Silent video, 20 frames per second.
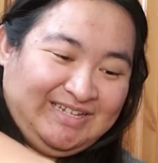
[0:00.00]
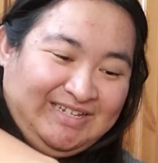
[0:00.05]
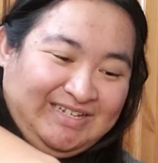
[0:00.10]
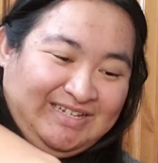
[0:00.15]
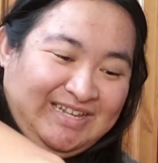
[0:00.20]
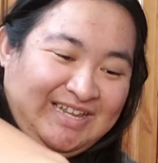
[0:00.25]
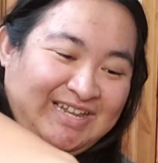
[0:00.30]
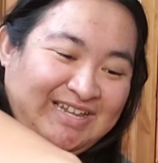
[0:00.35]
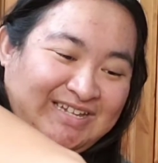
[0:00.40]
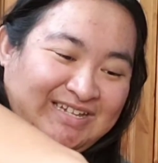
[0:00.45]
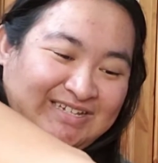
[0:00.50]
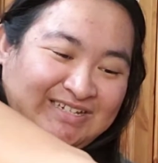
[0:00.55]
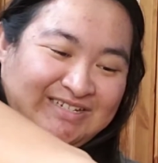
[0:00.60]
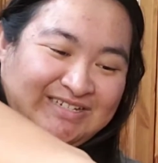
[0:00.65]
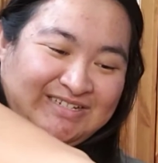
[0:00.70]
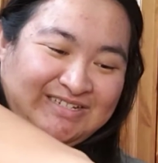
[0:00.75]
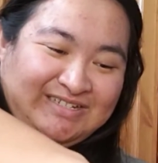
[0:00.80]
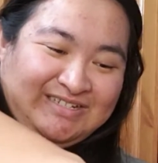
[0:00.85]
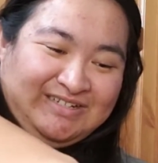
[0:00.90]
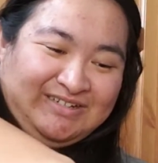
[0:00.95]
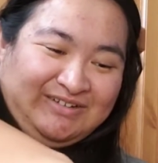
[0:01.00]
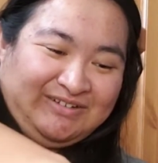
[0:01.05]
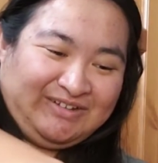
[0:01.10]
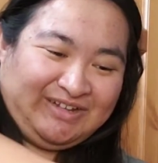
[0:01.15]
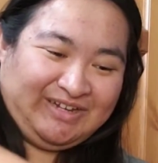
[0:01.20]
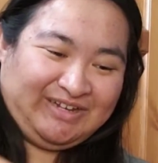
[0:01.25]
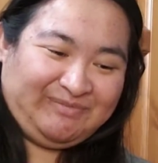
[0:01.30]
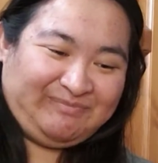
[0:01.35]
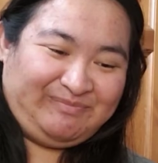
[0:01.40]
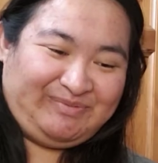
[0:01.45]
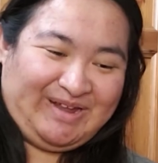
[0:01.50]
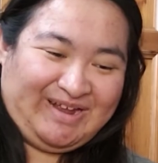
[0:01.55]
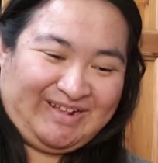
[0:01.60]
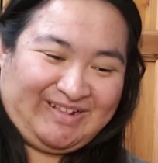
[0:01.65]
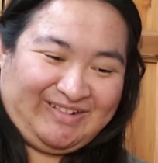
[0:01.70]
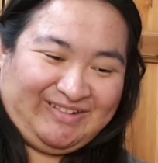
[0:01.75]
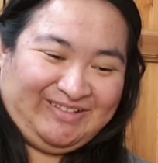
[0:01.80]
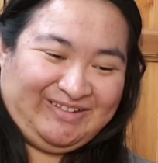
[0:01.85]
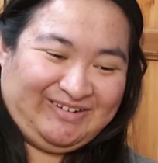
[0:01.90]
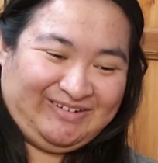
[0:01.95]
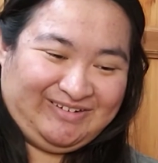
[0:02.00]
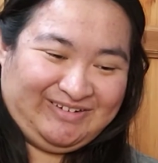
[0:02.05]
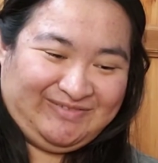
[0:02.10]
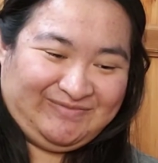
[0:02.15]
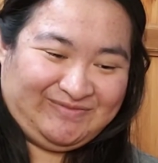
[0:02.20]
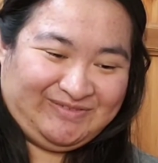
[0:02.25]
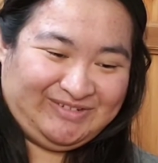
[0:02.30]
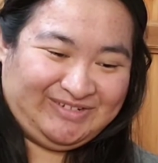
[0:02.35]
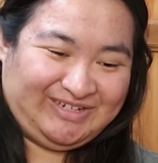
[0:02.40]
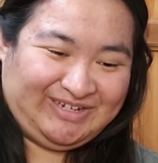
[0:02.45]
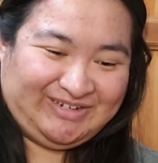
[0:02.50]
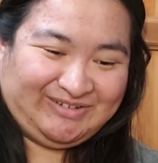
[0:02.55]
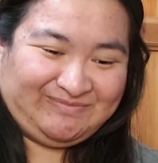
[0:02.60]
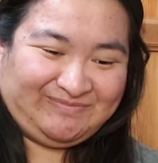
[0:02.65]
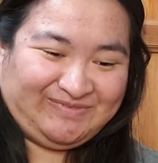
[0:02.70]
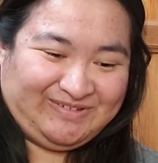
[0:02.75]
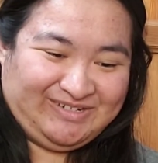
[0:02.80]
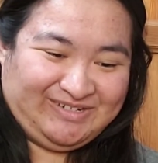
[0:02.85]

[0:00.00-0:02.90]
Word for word: the box literally will not